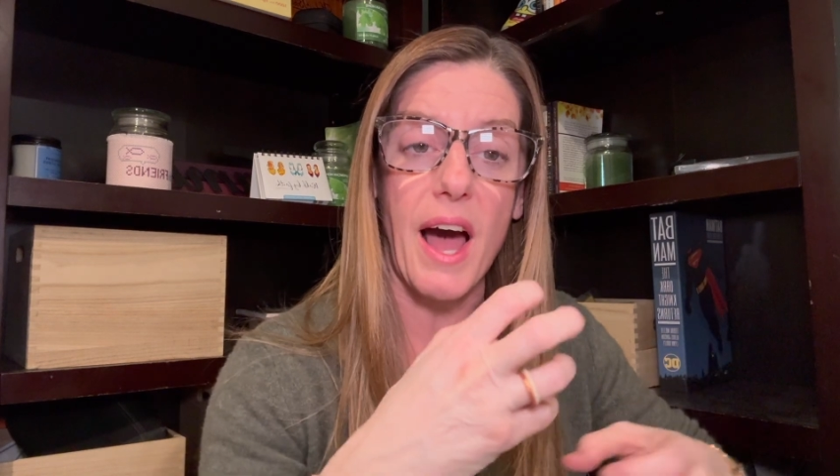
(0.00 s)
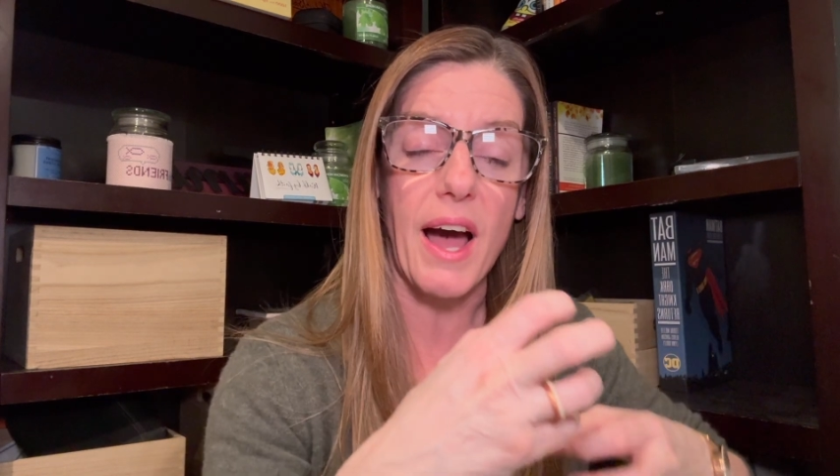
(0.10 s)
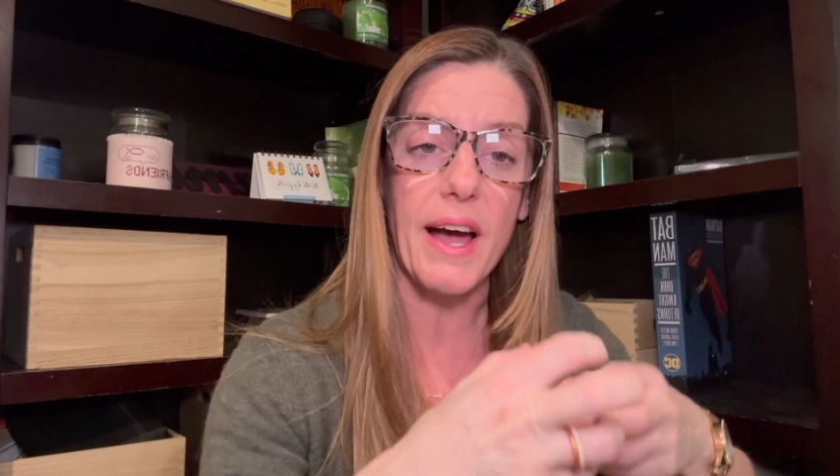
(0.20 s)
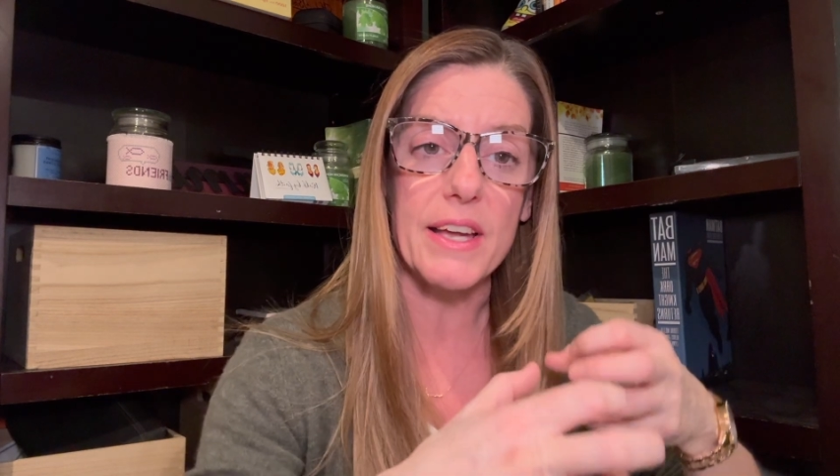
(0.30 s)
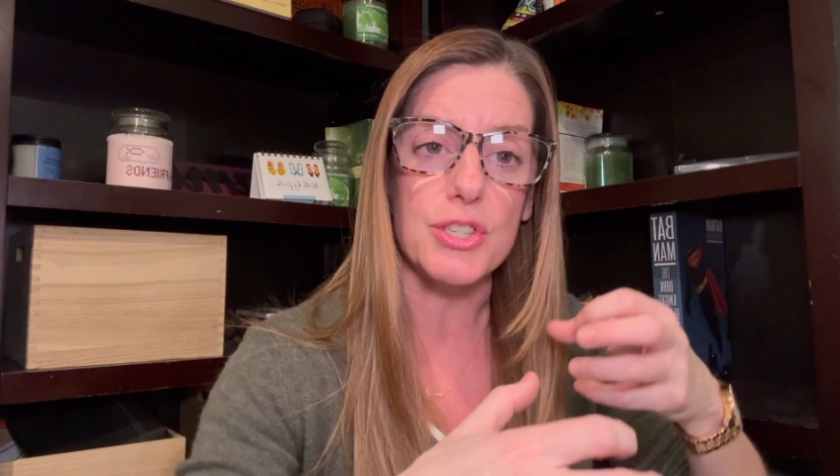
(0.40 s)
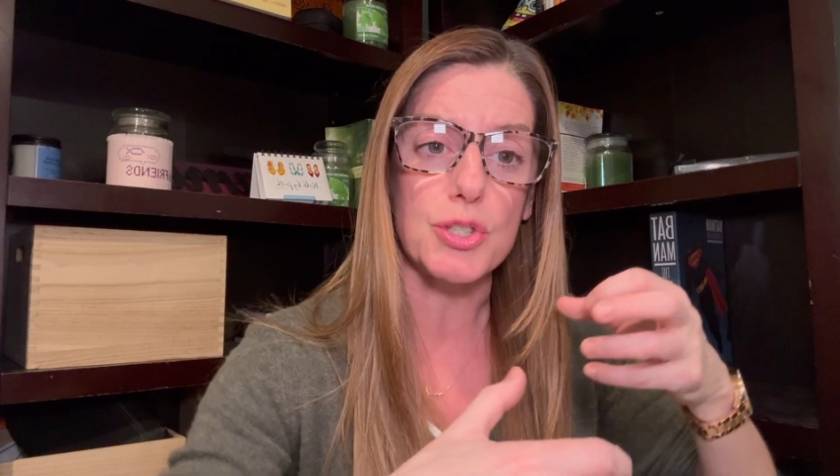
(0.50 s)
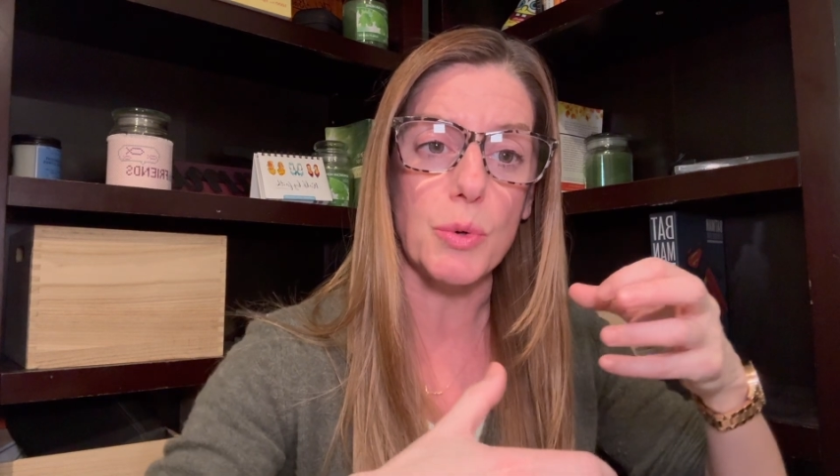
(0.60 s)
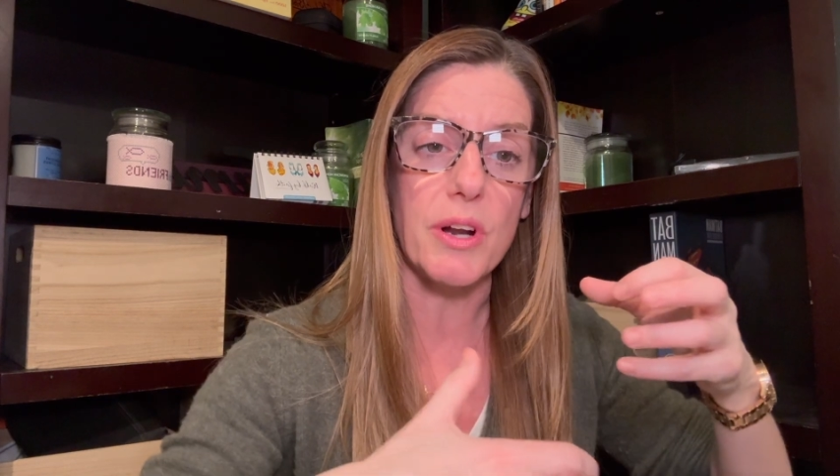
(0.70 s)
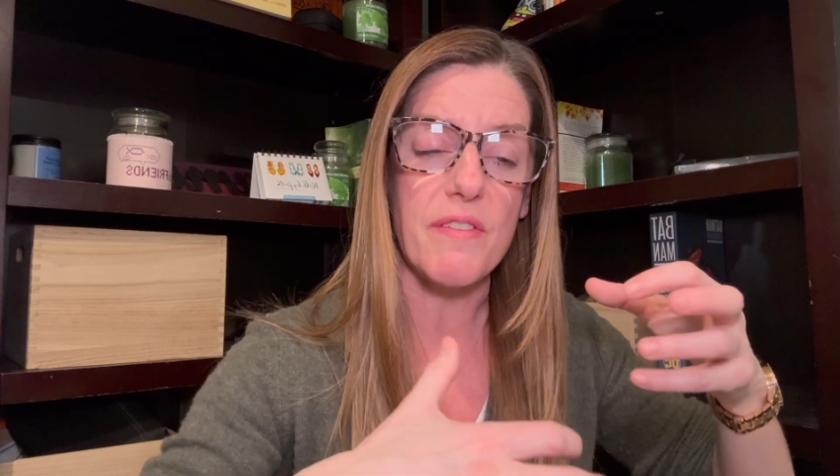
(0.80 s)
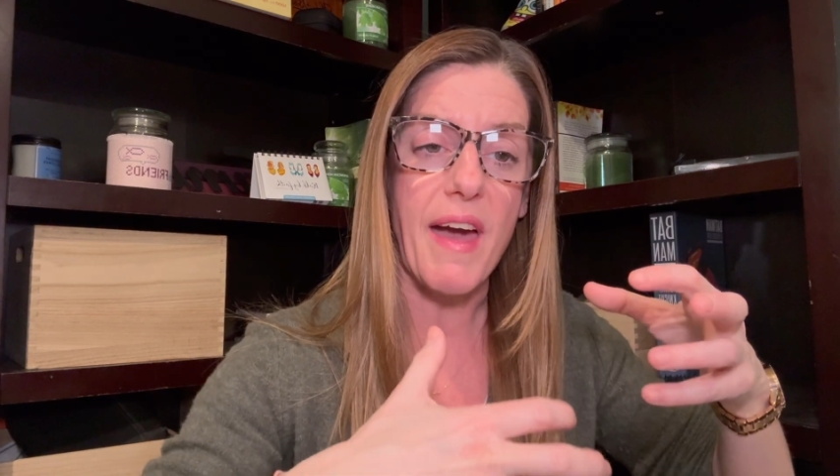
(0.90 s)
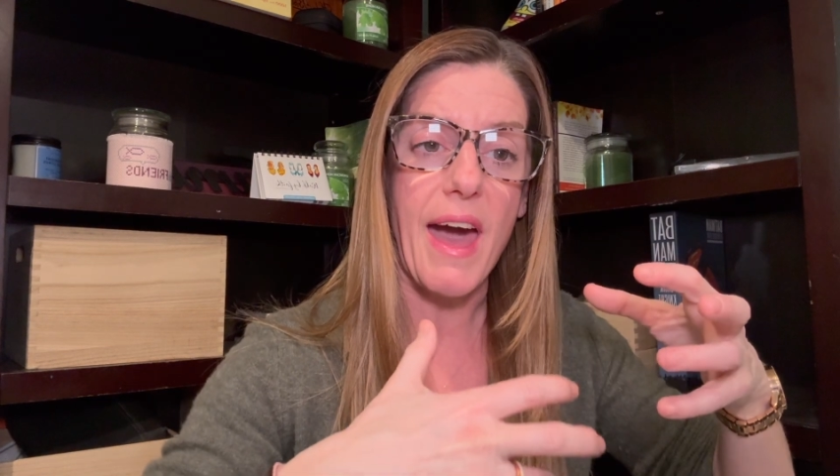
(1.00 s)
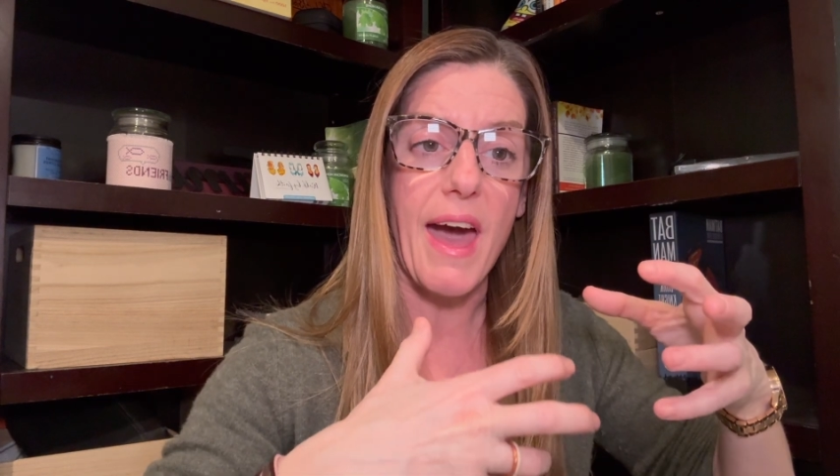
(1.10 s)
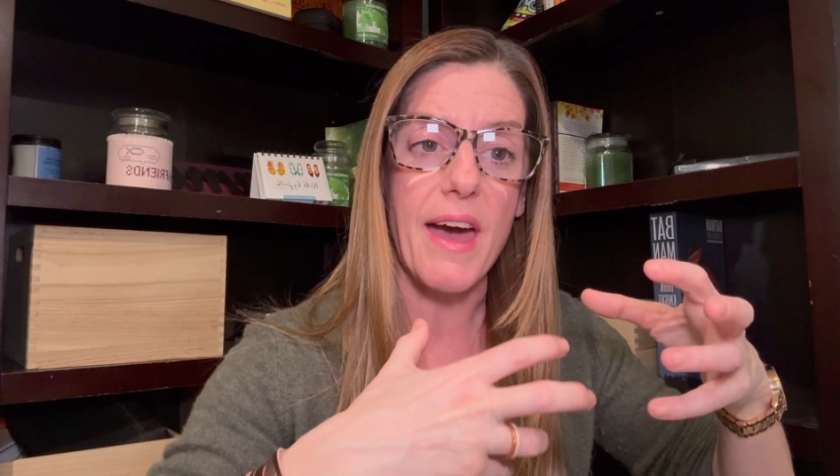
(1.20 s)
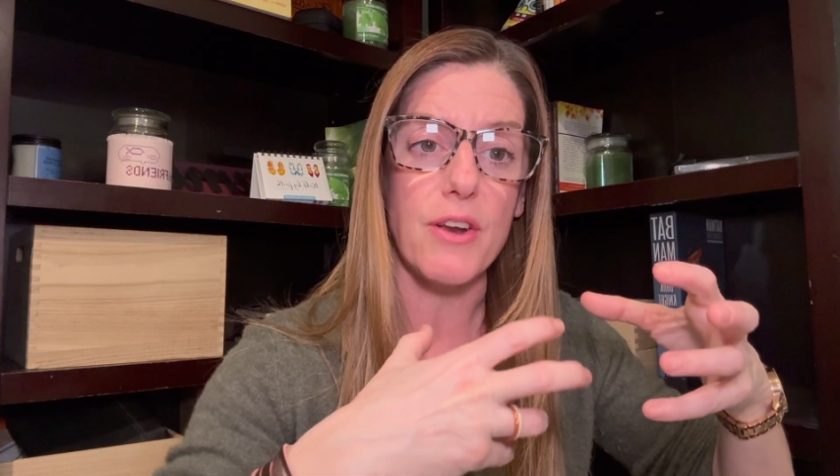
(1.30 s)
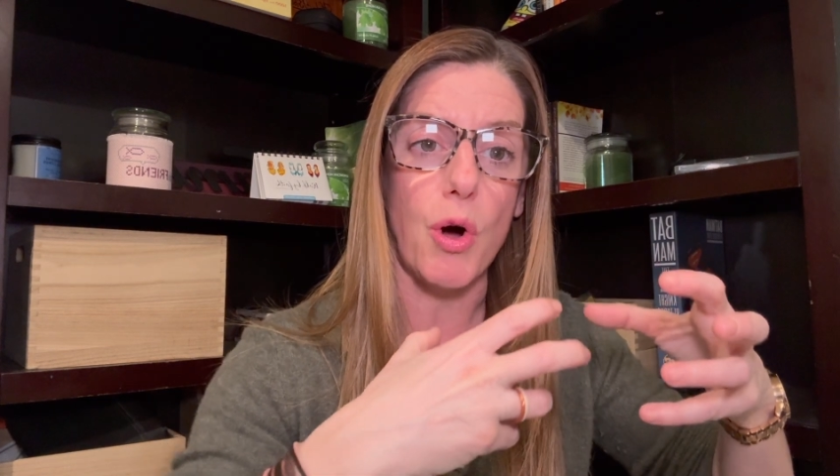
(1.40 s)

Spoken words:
I sort of had